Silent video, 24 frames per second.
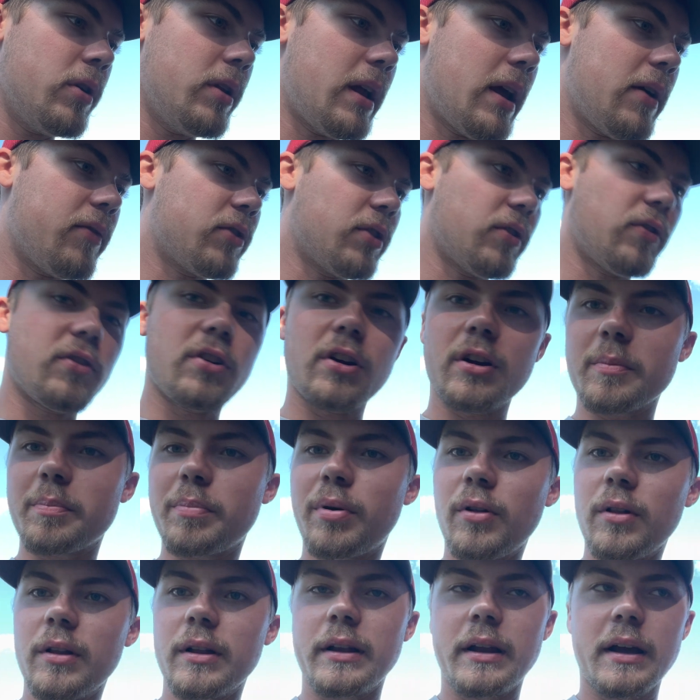have to start
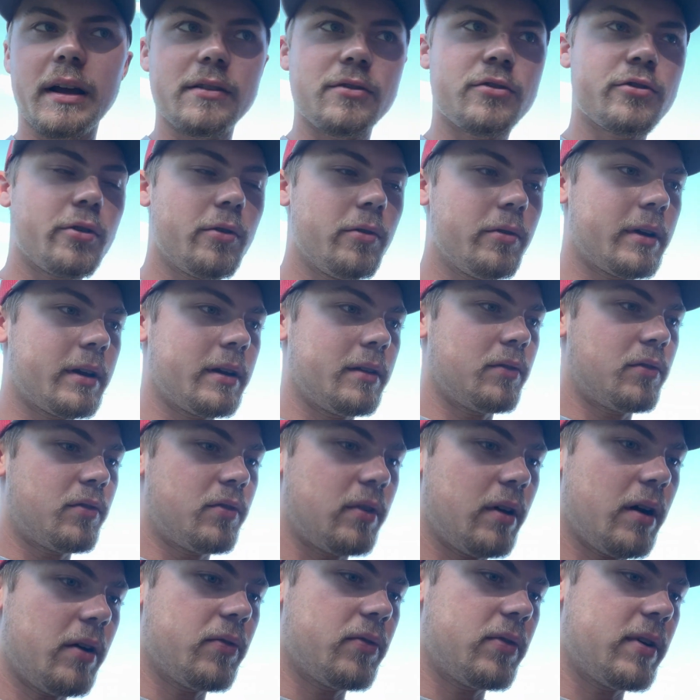pulling on choke and
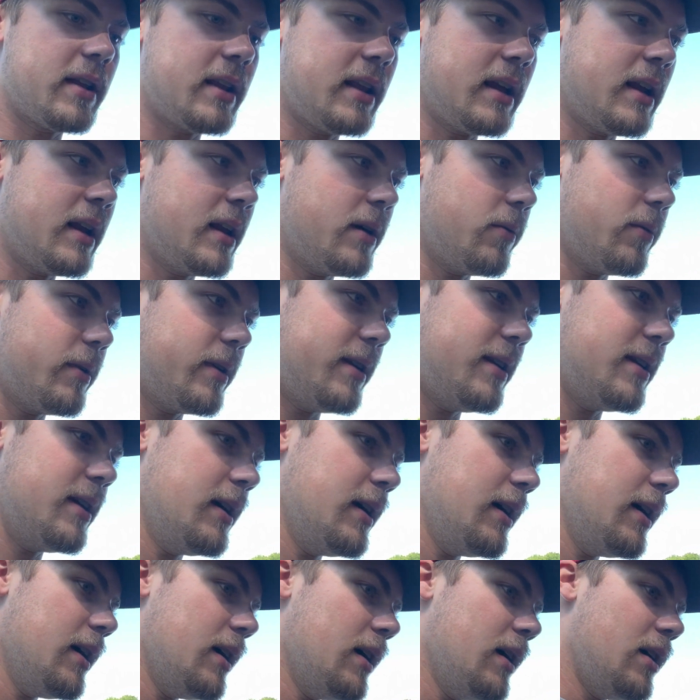stuff, and then
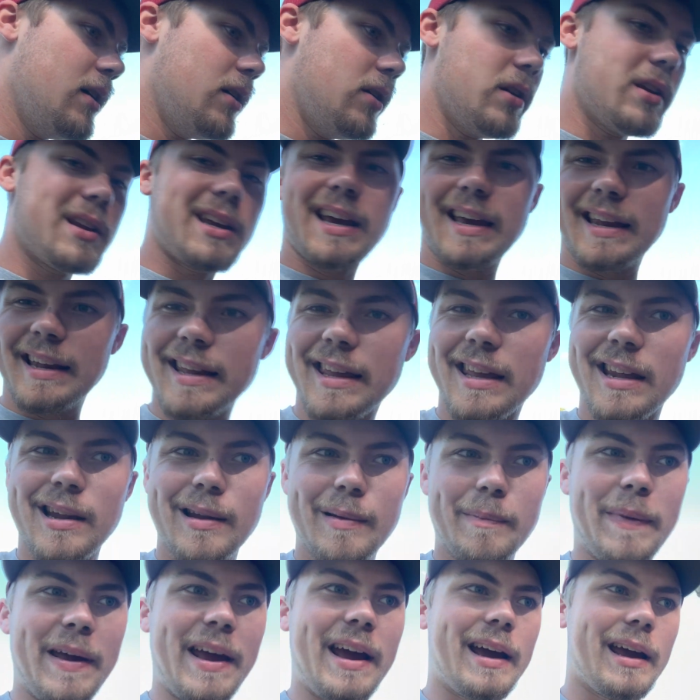you'd kind of get it
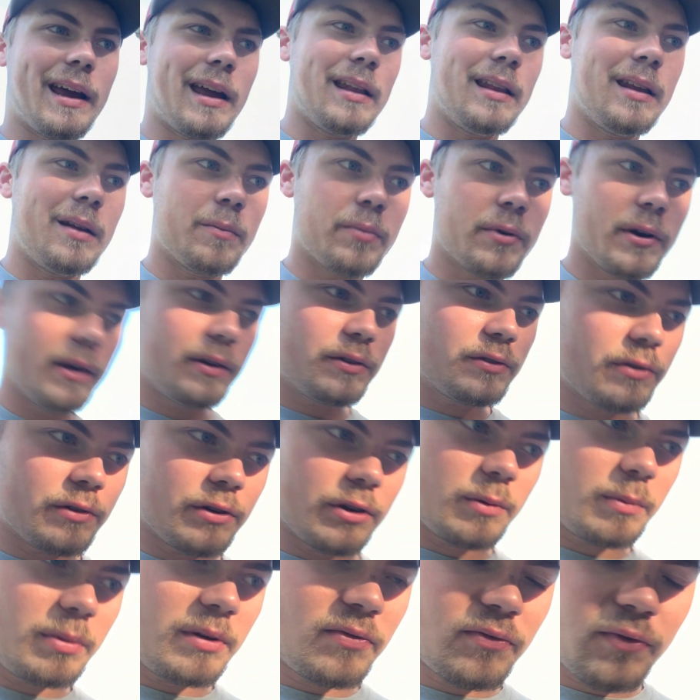back, and then pretty soon
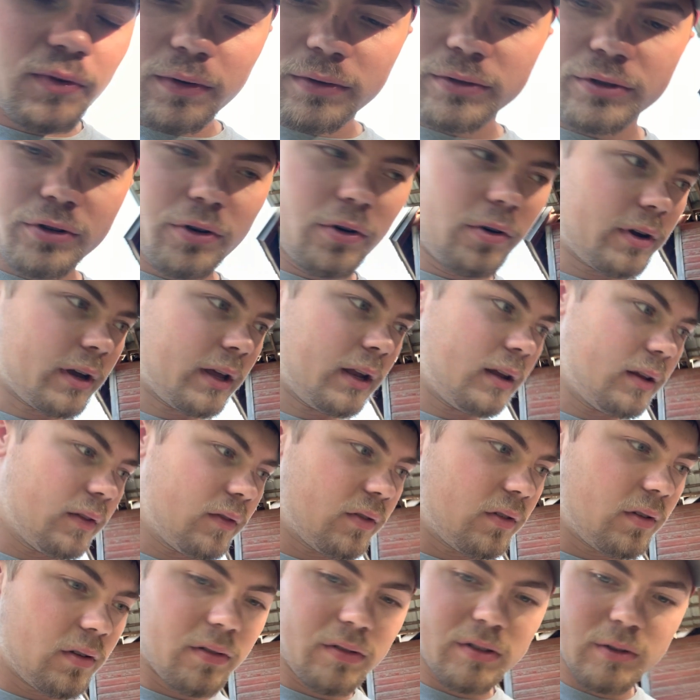you'd be full choke and it's
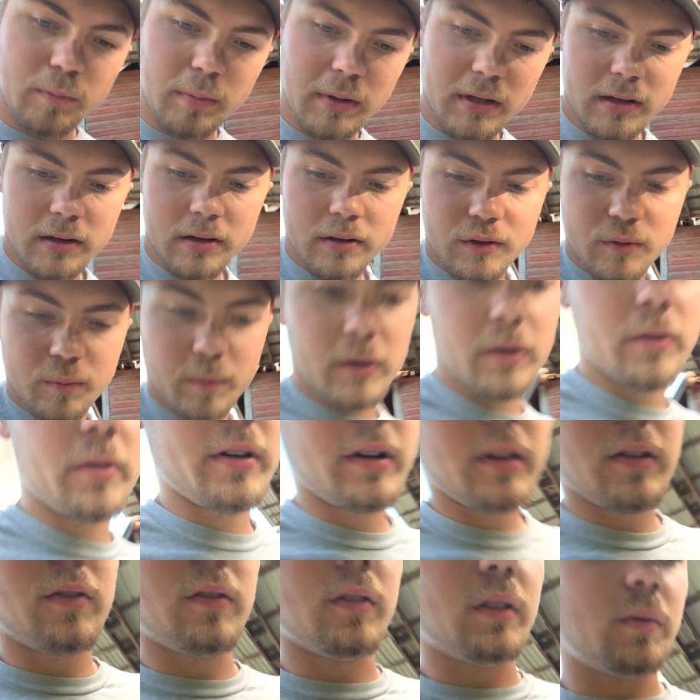still spitting and sputtering.
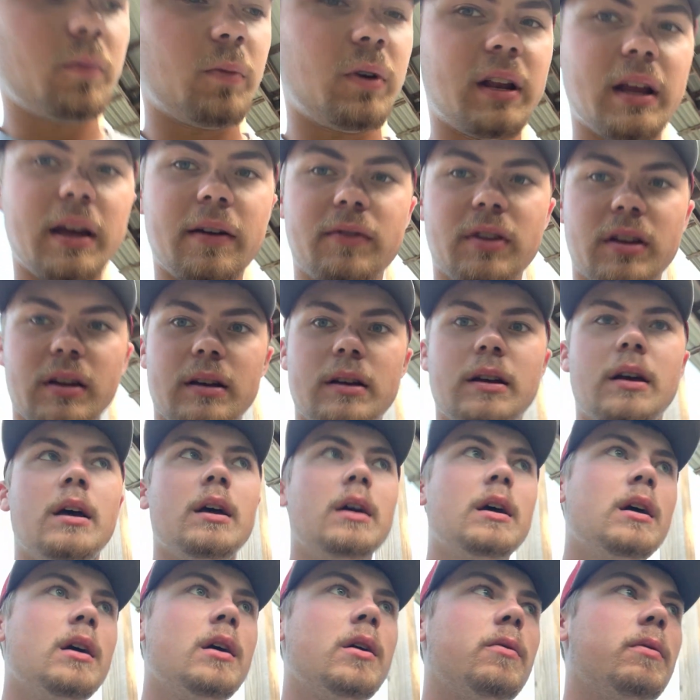So then we had to
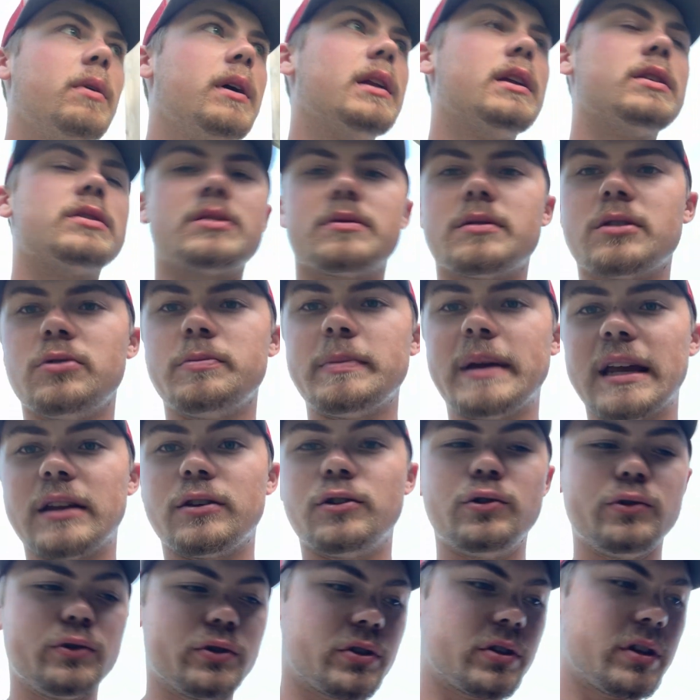make
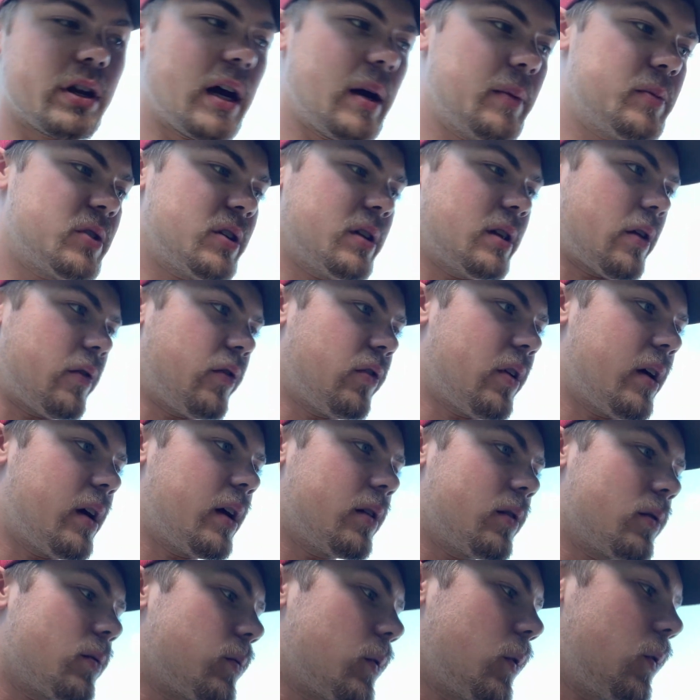2 stops on the side of
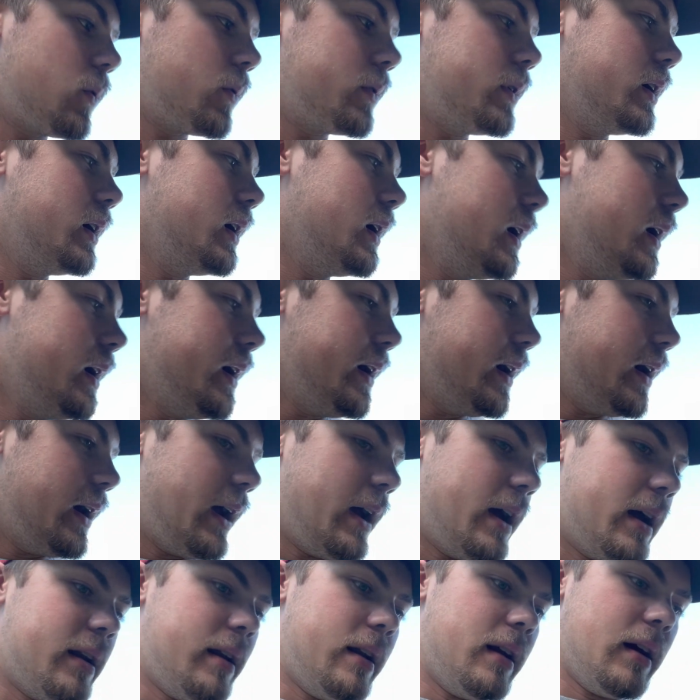the road,
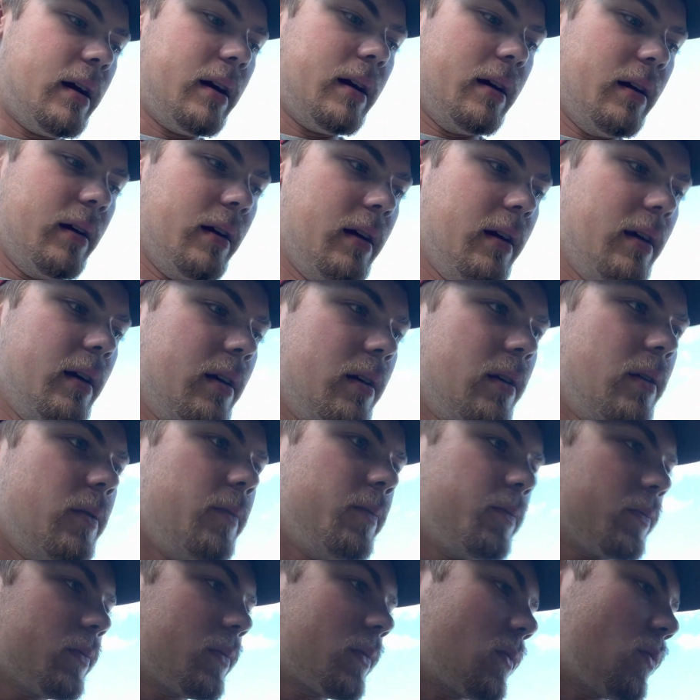and
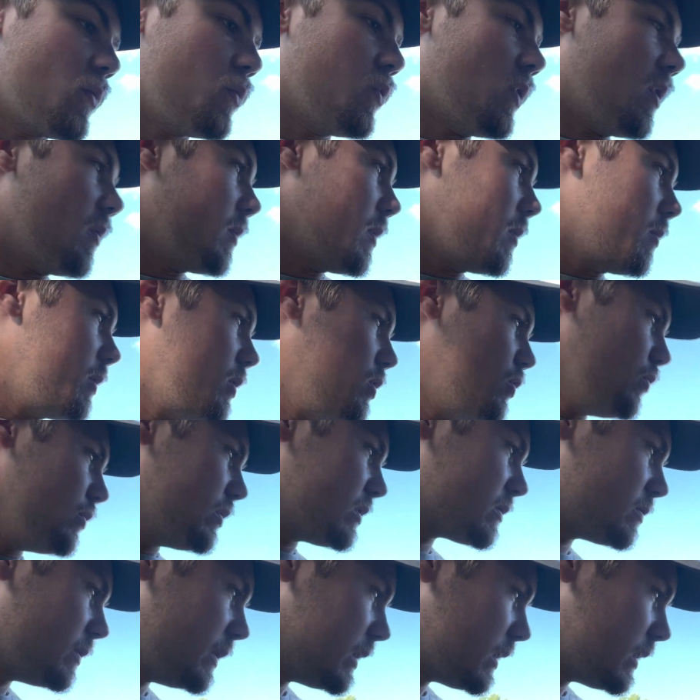what we would do is we'd